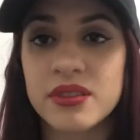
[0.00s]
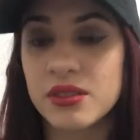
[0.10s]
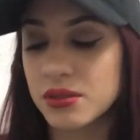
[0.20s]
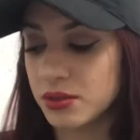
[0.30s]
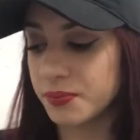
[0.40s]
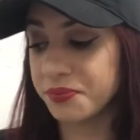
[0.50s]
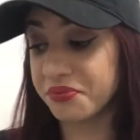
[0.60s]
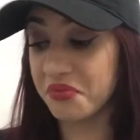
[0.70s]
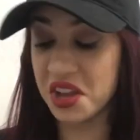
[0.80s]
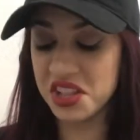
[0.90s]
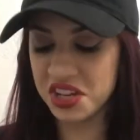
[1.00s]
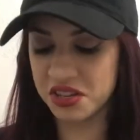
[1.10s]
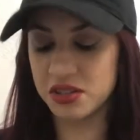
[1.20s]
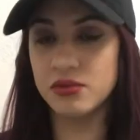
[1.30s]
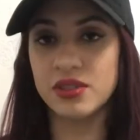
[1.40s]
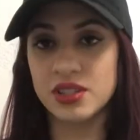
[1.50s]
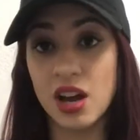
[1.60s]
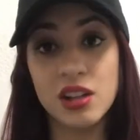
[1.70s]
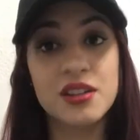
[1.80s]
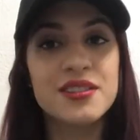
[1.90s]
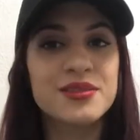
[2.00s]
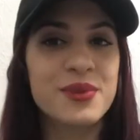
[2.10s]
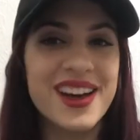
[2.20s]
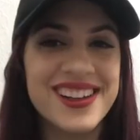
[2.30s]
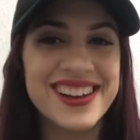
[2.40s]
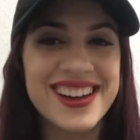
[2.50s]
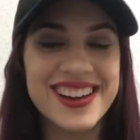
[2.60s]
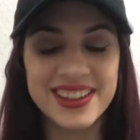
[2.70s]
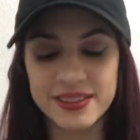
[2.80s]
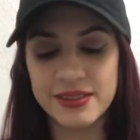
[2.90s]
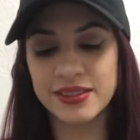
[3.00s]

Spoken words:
So I like it. It was $1 as well, guys.